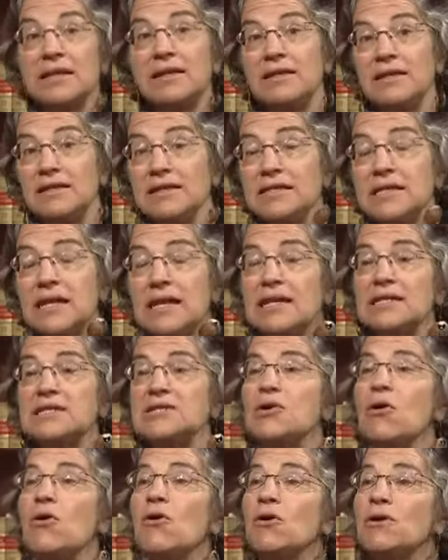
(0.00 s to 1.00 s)
and in this
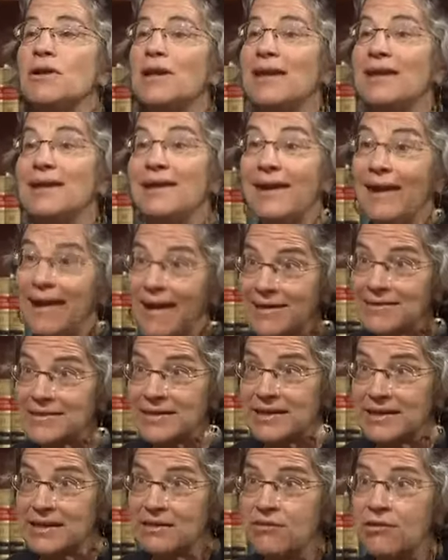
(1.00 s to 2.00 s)
case on a
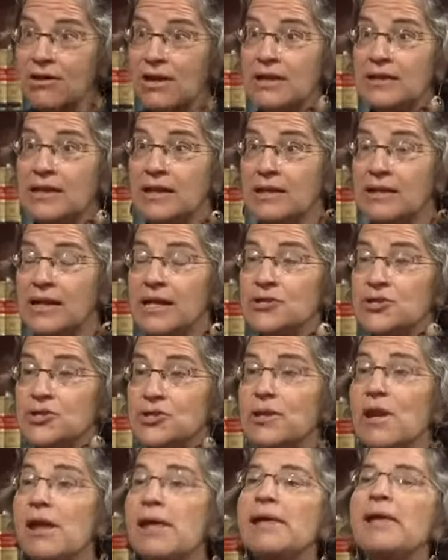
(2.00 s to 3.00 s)
candidate in the
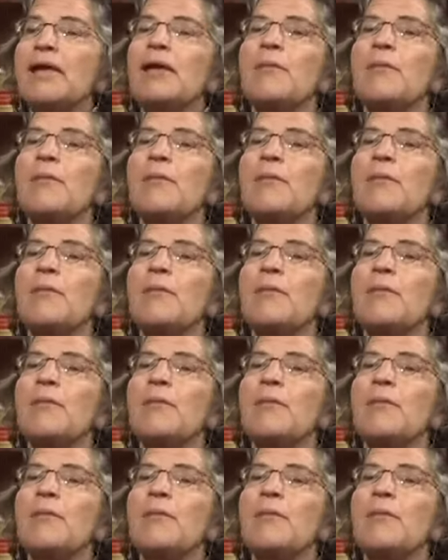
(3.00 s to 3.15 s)
election,